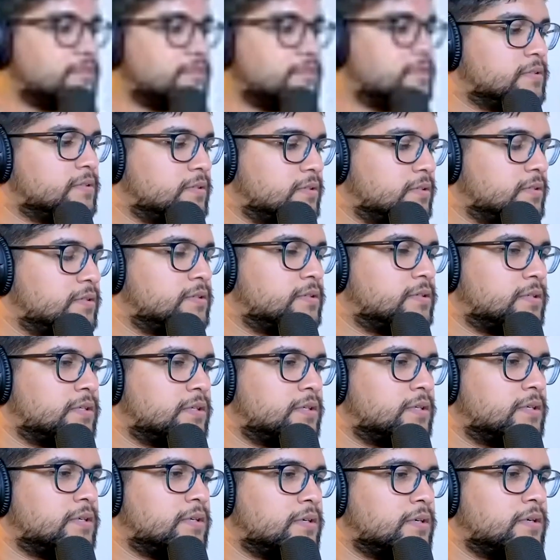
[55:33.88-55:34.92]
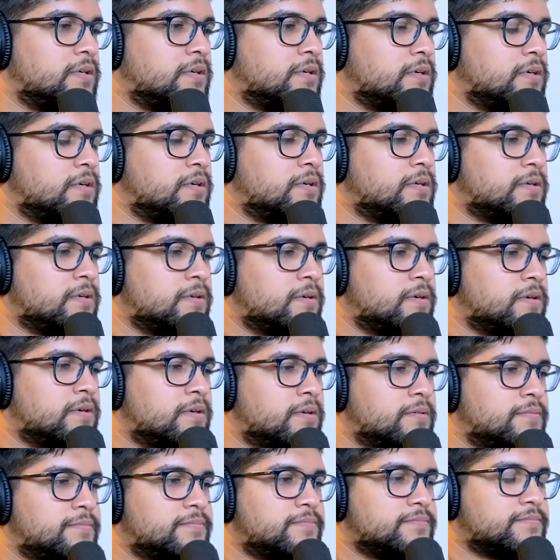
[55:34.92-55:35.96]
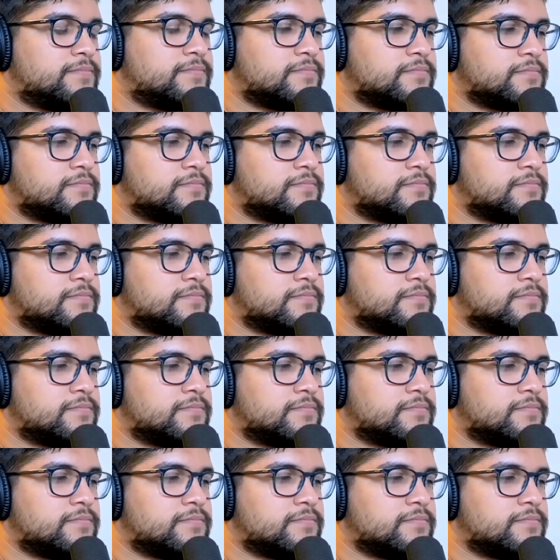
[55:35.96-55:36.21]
out, but it's like it hasn't